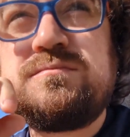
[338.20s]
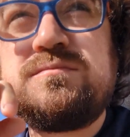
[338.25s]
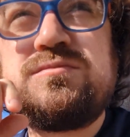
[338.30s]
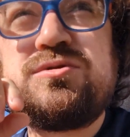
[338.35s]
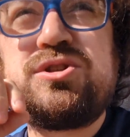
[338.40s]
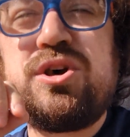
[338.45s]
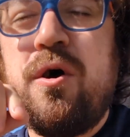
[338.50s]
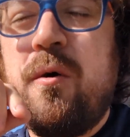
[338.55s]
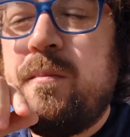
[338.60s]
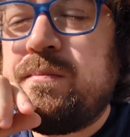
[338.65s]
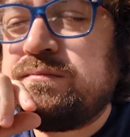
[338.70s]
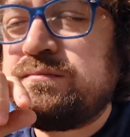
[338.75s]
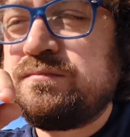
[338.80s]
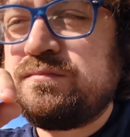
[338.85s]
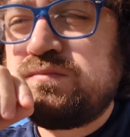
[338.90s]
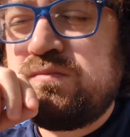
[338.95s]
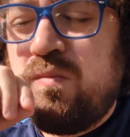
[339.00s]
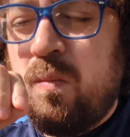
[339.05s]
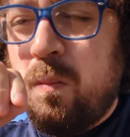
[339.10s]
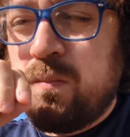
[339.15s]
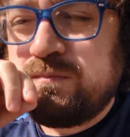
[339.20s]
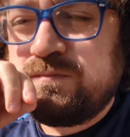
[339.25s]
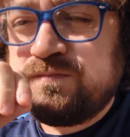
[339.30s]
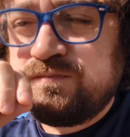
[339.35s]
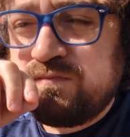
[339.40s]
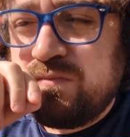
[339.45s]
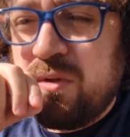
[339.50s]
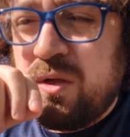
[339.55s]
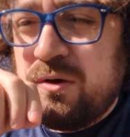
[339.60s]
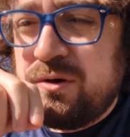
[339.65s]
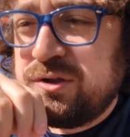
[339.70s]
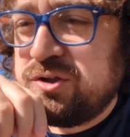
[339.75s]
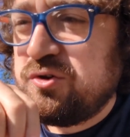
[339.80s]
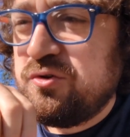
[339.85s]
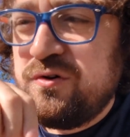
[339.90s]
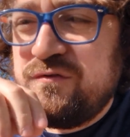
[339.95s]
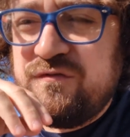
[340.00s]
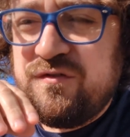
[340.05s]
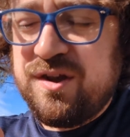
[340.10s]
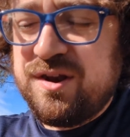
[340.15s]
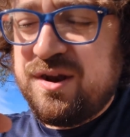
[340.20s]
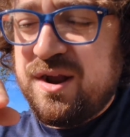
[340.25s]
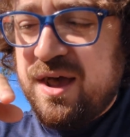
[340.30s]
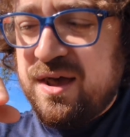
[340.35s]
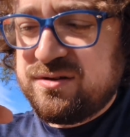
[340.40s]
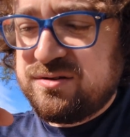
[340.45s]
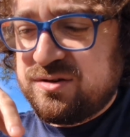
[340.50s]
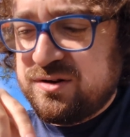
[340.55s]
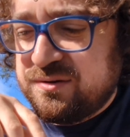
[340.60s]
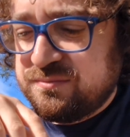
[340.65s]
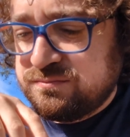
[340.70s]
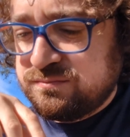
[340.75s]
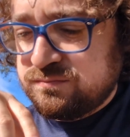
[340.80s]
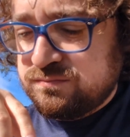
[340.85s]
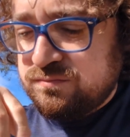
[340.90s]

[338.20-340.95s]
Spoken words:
So, they're doing fantastic.